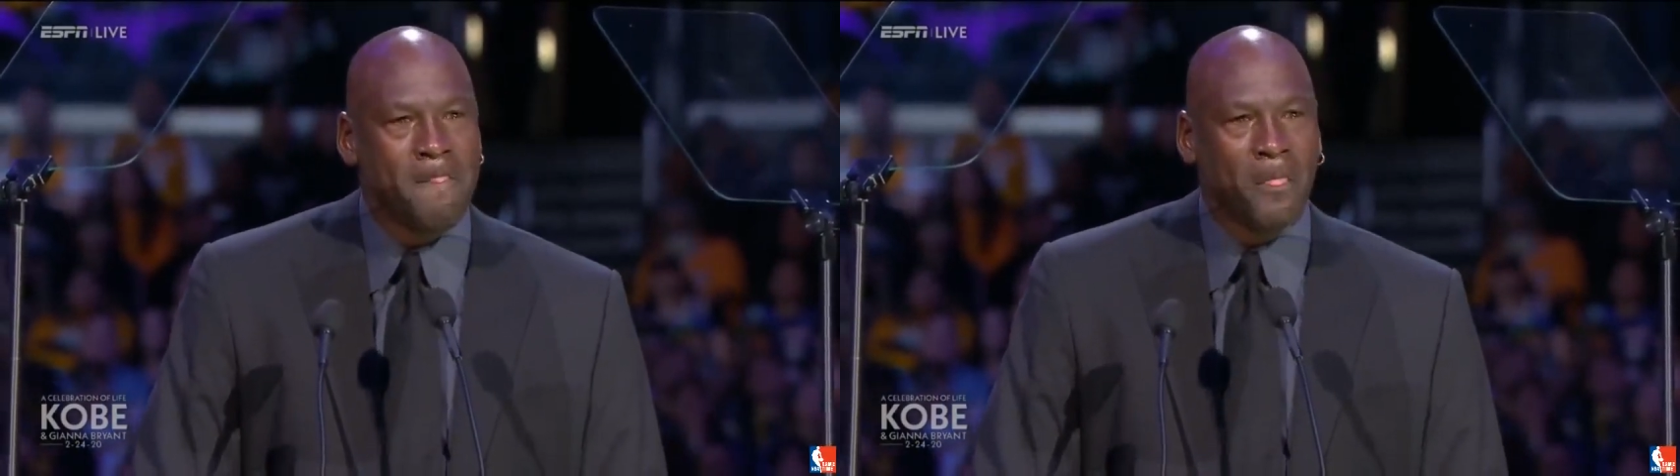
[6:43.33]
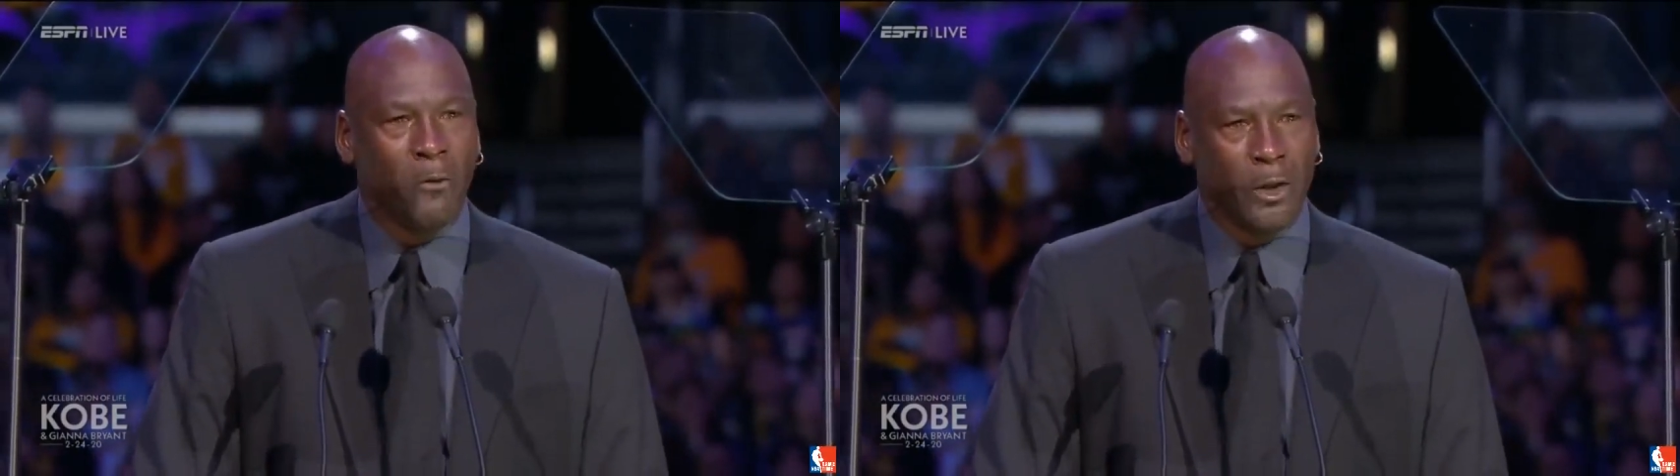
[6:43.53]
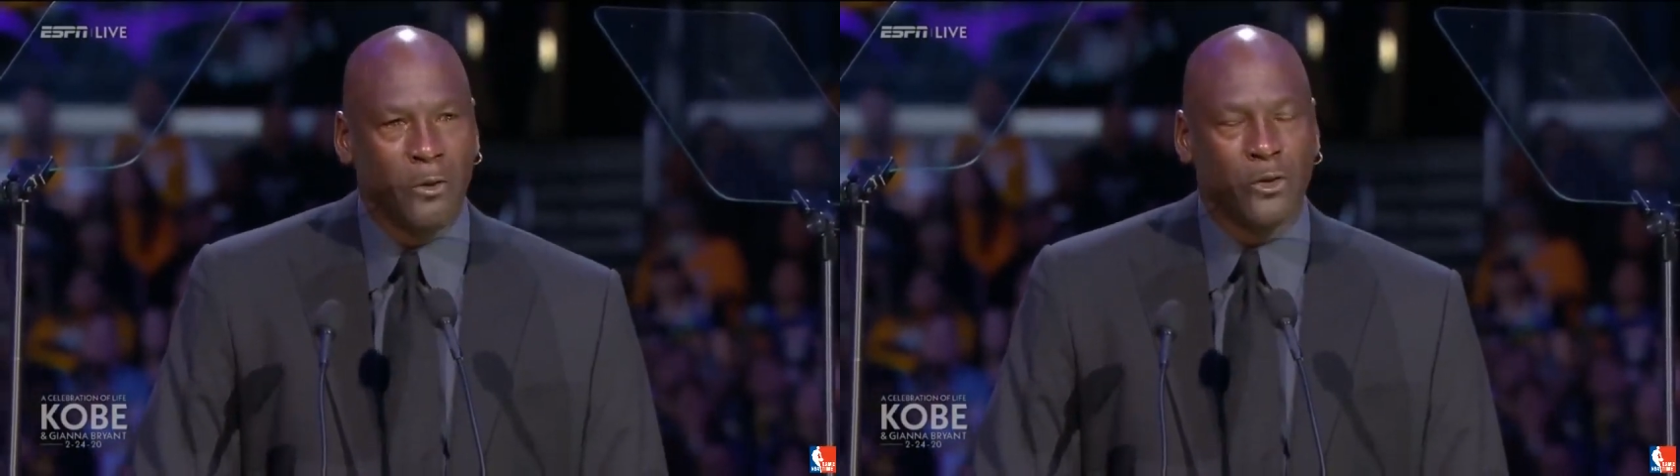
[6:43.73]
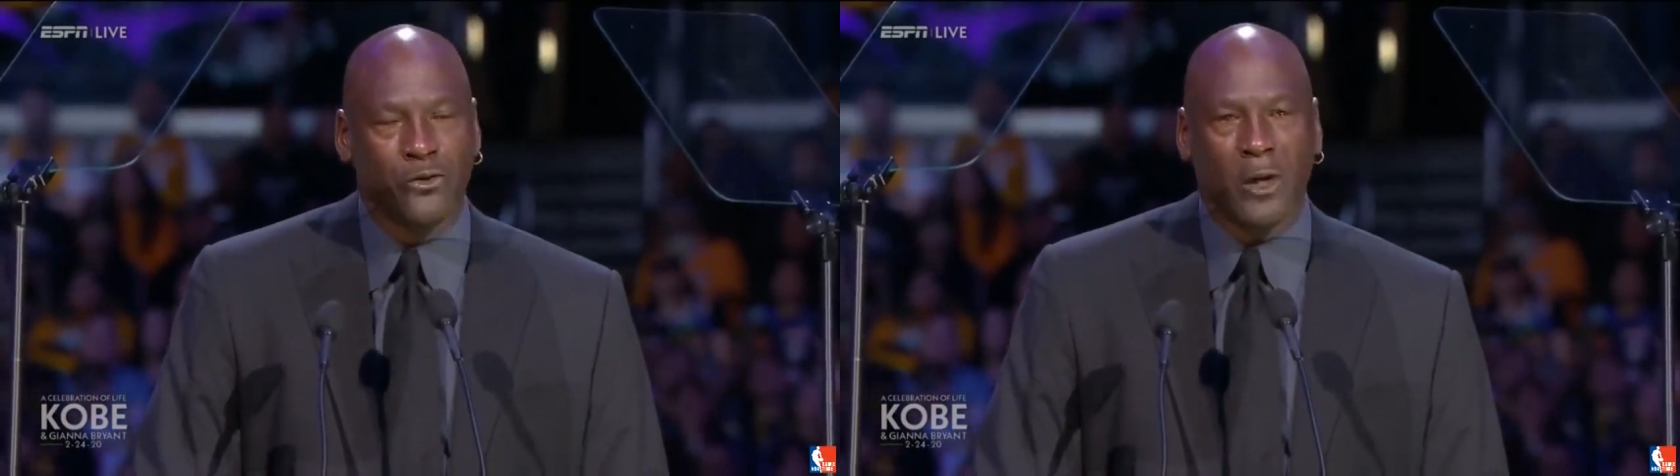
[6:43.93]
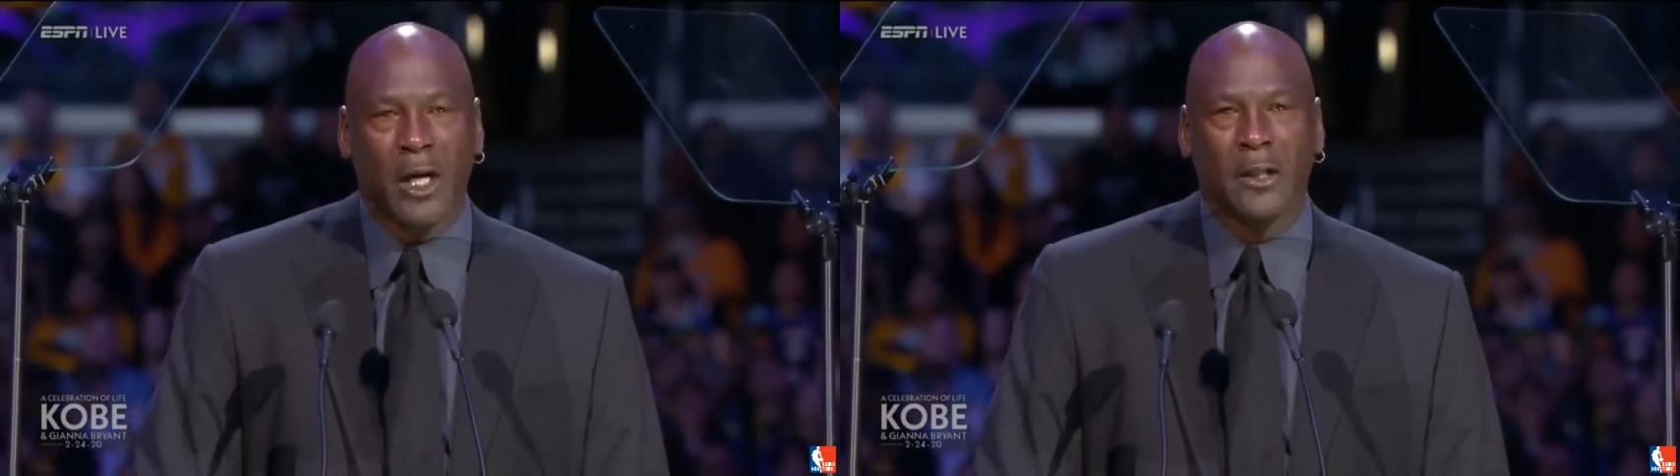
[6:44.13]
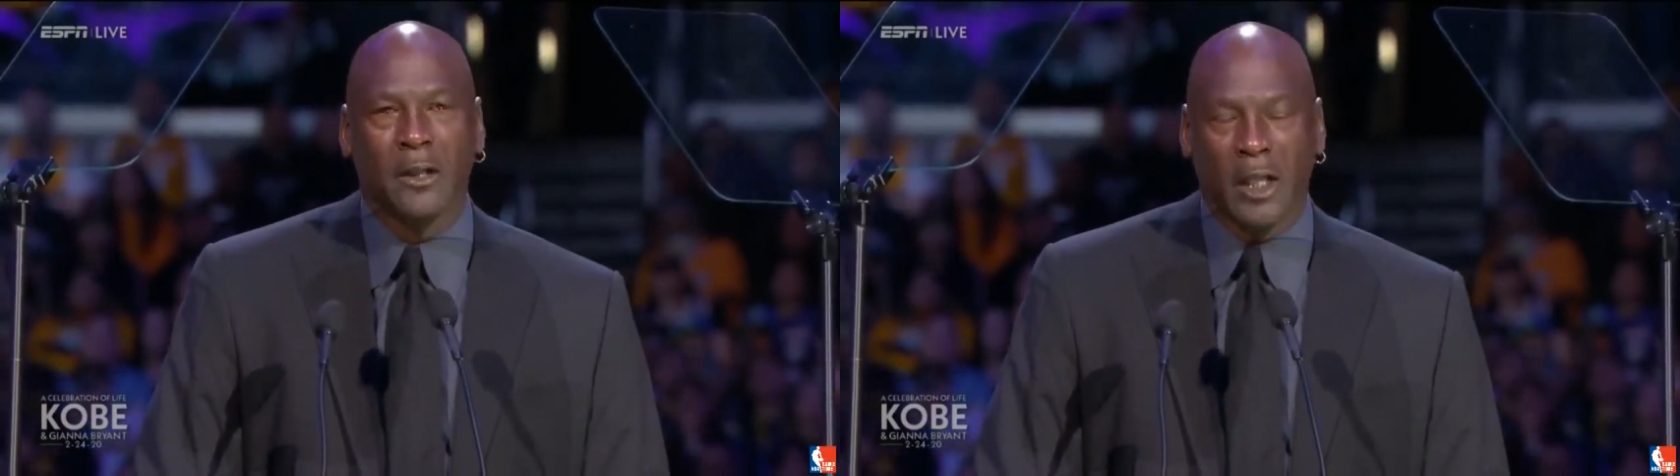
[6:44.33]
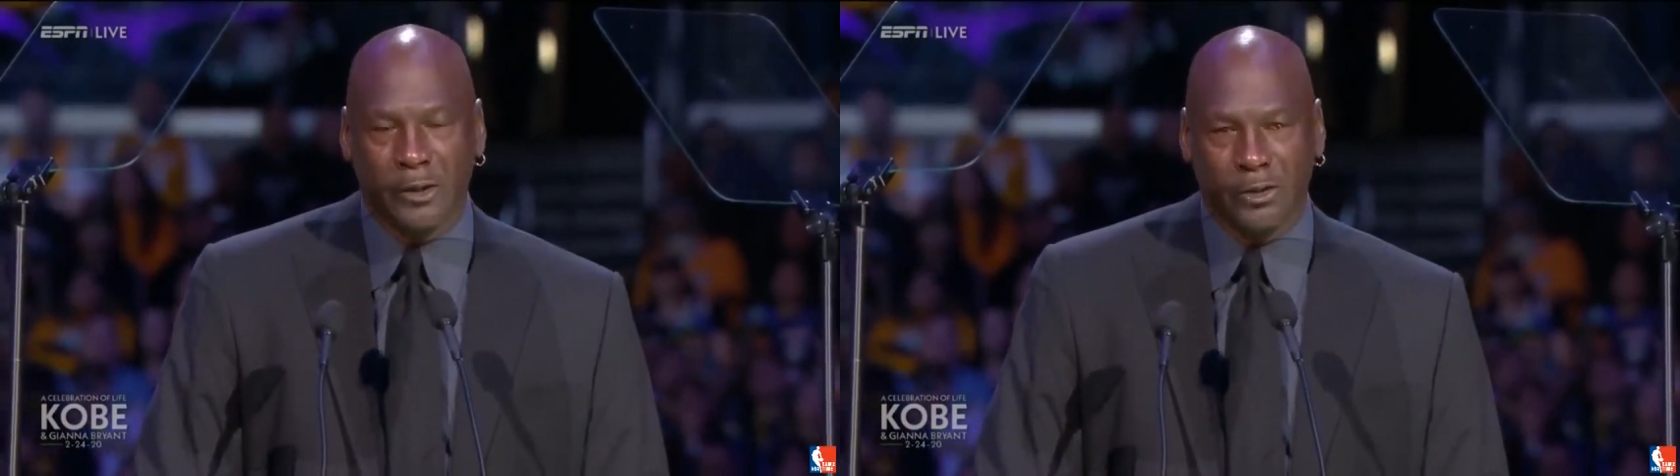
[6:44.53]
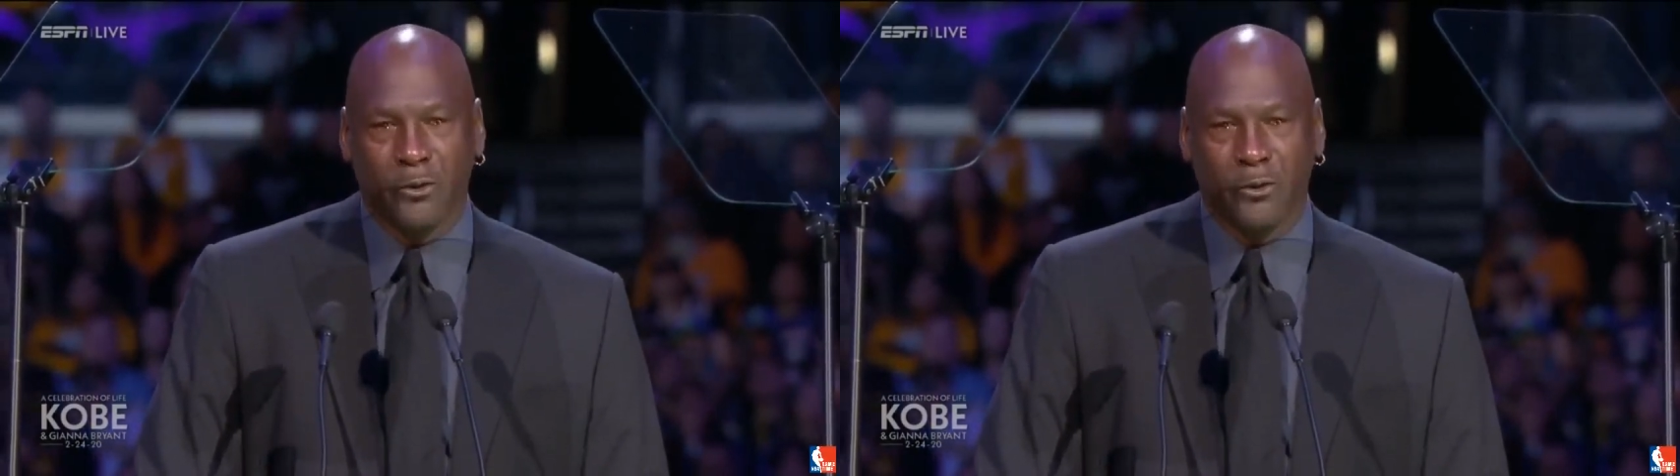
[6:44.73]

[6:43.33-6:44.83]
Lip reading: when you were as you were